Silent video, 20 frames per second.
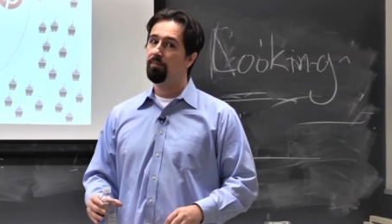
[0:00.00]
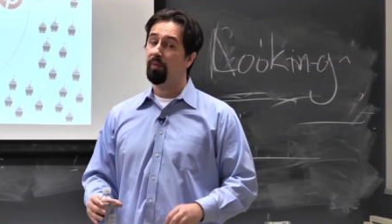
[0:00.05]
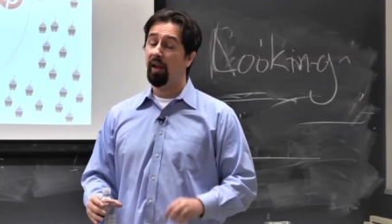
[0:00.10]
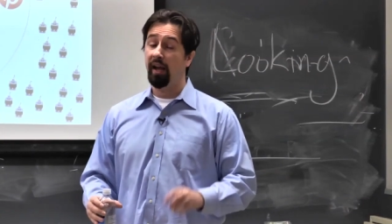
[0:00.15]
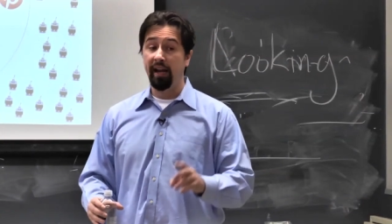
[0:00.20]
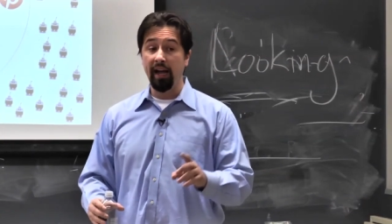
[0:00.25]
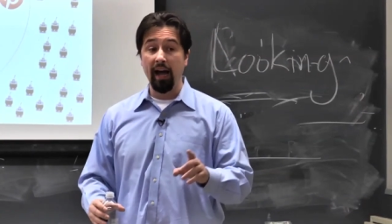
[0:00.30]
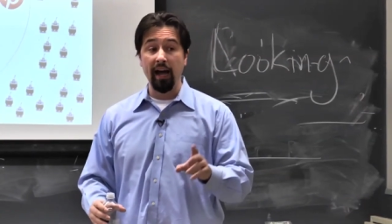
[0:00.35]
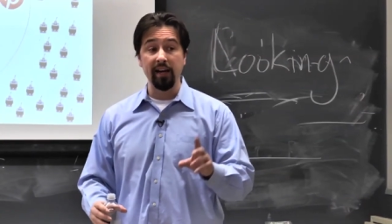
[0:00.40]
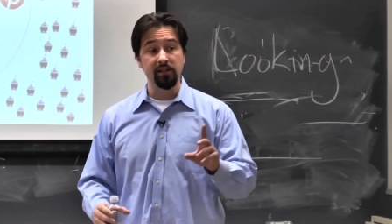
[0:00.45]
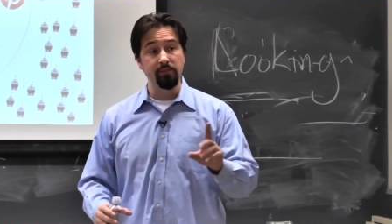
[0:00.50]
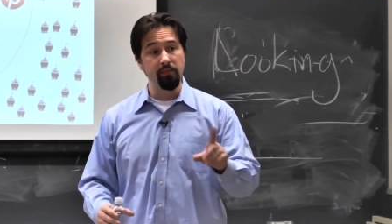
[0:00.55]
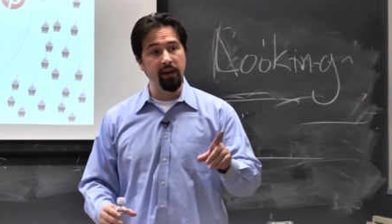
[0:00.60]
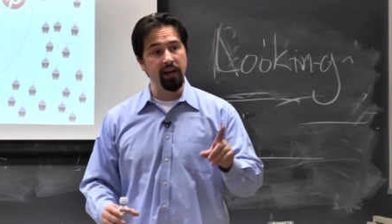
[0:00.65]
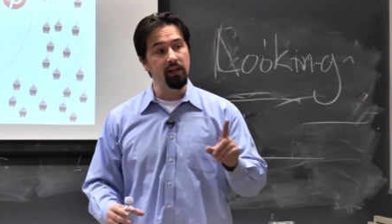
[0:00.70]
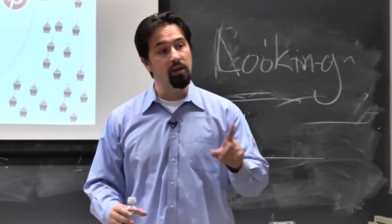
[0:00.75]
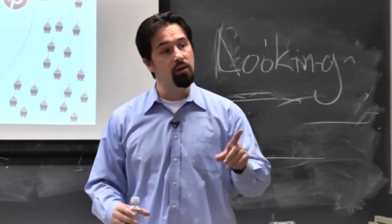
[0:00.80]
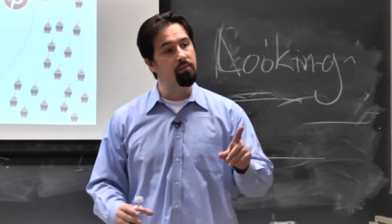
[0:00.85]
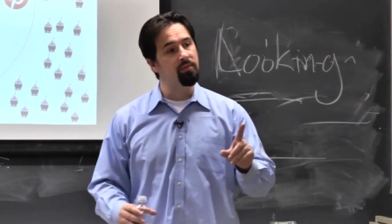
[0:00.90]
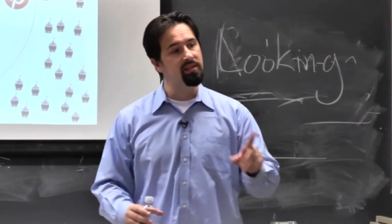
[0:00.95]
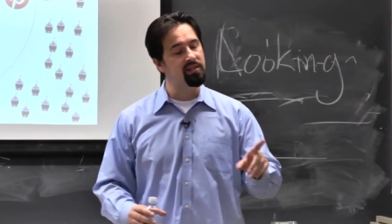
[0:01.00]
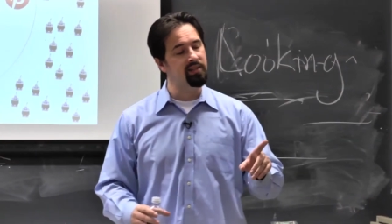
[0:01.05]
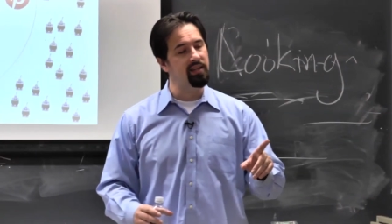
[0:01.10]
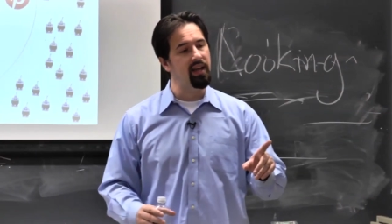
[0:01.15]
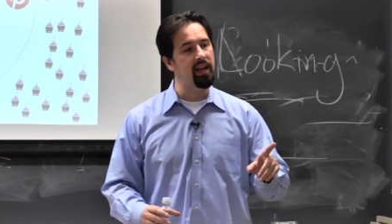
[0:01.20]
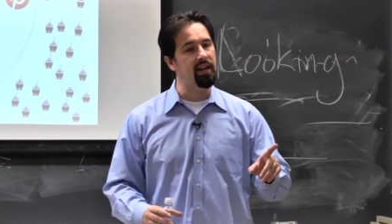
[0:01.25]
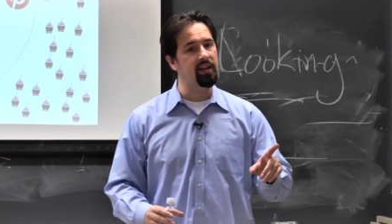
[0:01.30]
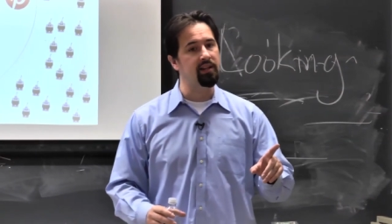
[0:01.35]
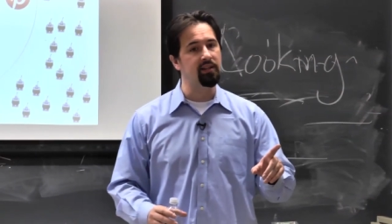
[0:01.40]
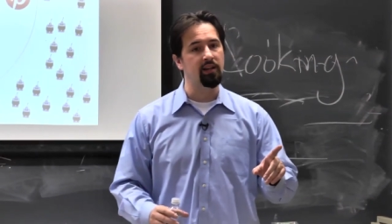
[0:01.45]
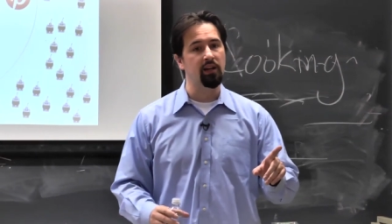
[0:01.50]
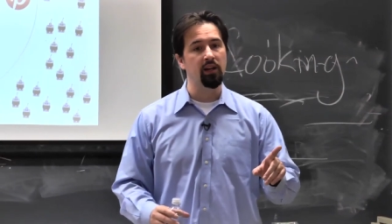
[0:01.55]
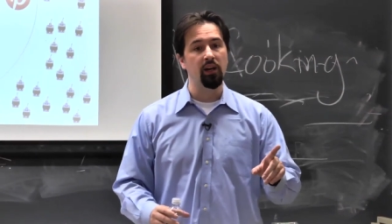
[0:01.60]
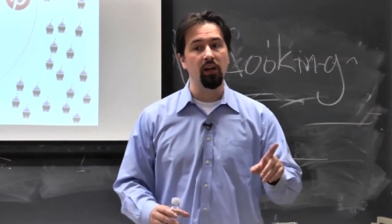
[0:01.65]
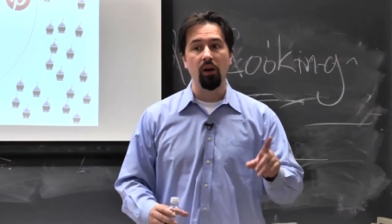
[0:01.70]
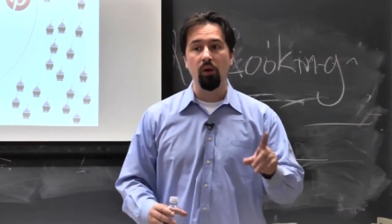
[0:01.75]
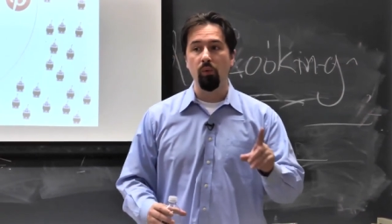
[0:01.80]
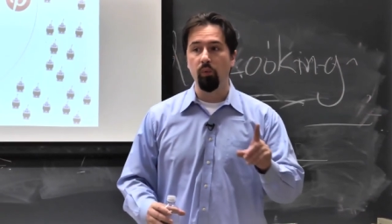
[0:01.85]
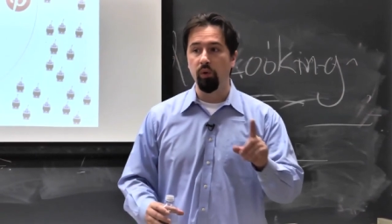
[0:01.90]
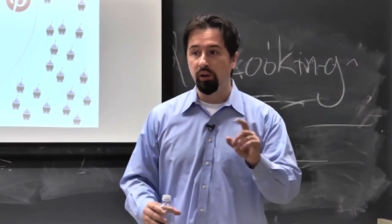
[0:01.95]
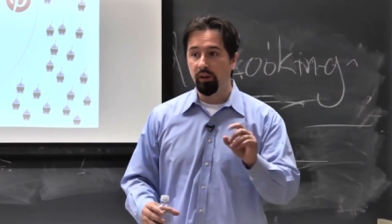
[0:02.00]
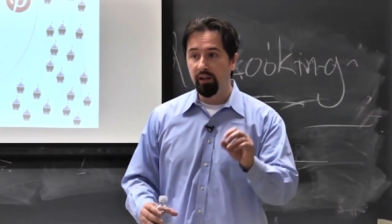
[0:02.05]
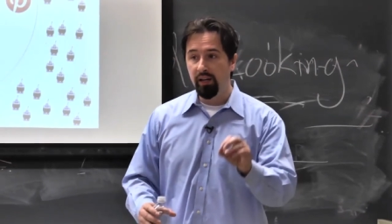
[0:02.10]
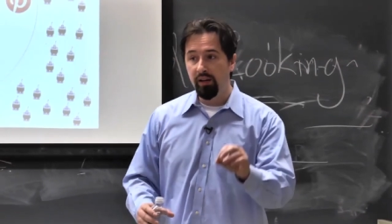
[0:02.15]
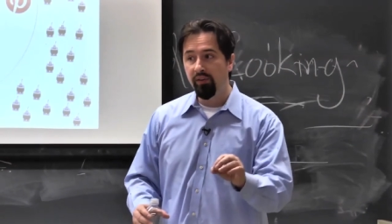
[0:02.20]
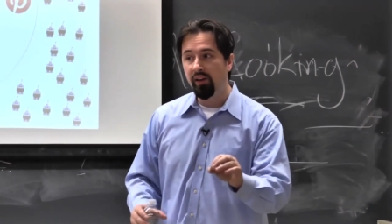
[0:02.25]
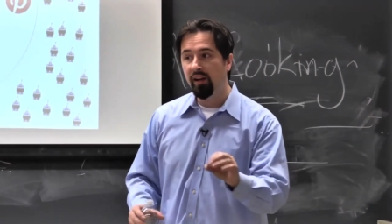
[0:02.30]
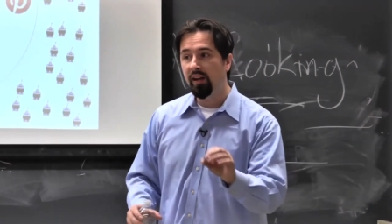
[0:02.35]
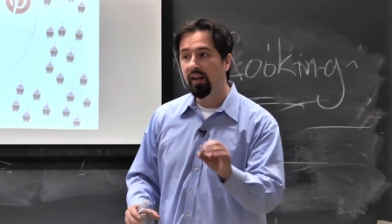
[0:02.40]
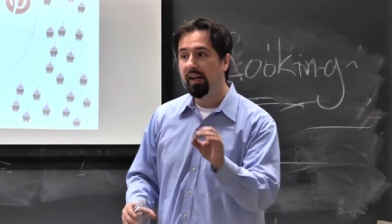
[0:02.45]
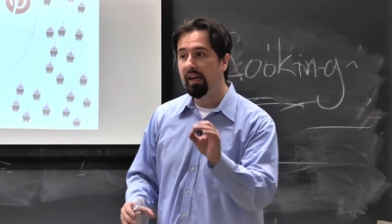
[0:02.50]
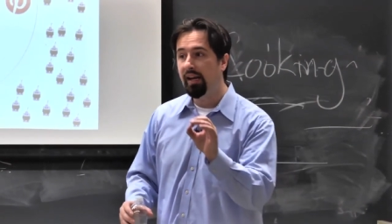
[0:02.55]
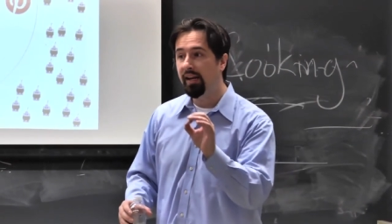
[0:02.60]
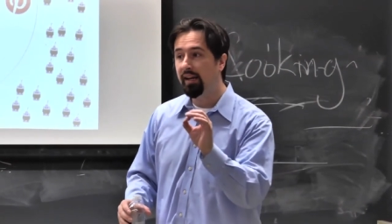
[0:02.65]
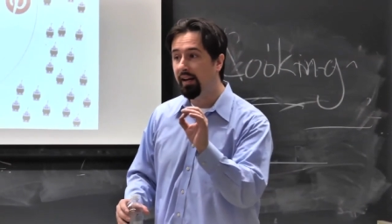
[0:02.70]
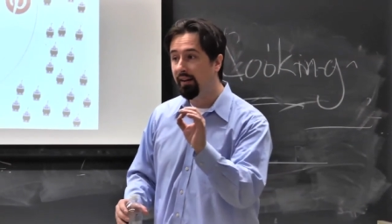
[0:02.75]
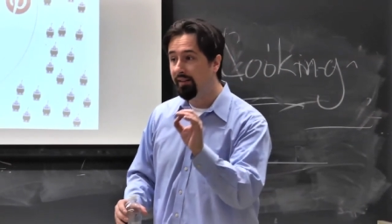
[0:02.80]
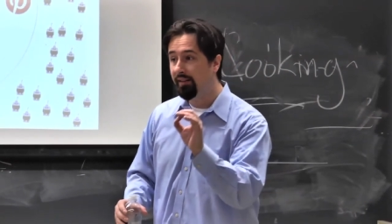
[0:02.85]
And guys, make no mistake, we're living in